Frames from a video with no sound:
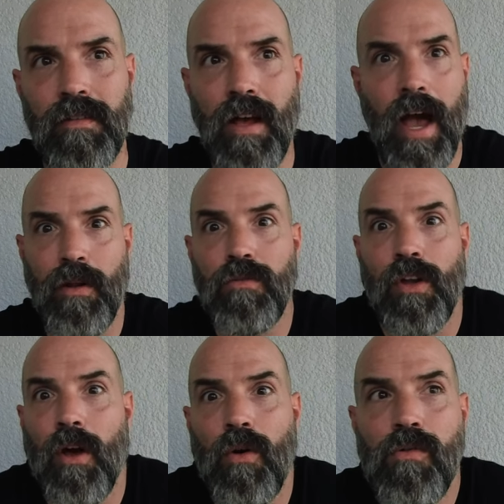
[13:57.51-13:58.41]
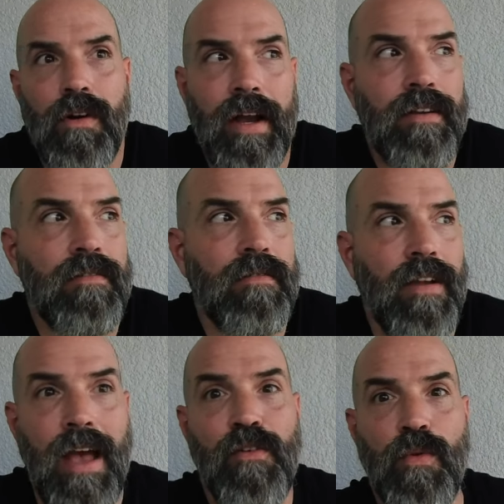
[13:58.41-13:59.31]
I don't know. I
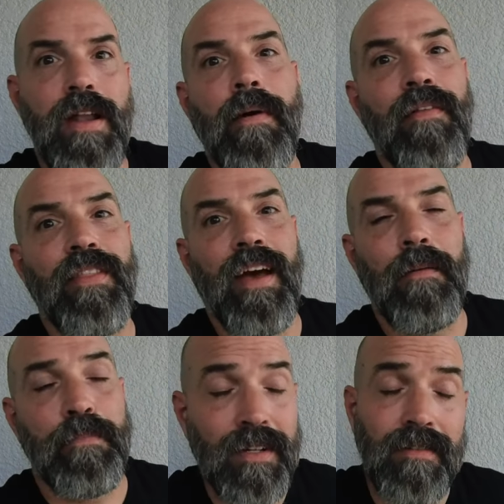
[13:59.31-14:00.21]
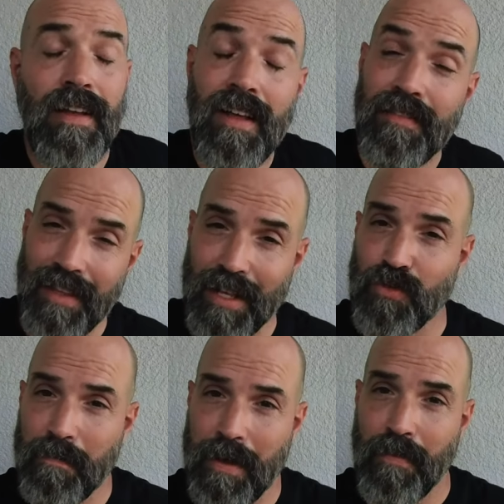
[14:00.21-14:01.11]
haven't read about that, but that's
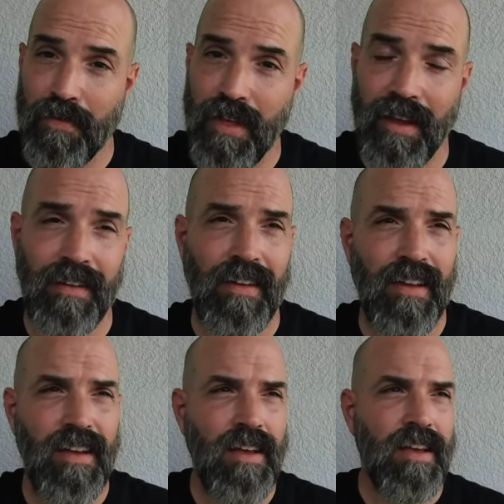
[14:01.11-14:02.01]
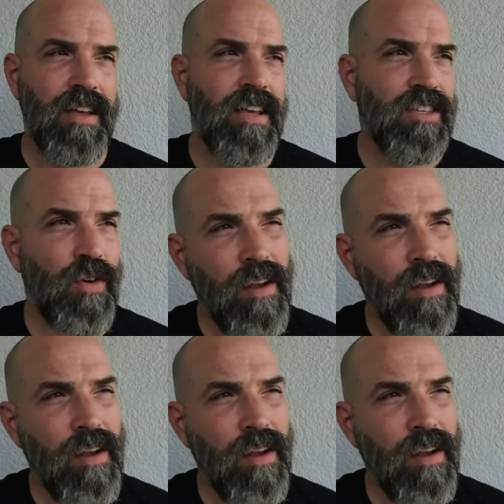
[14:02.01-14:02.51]
what people think. So I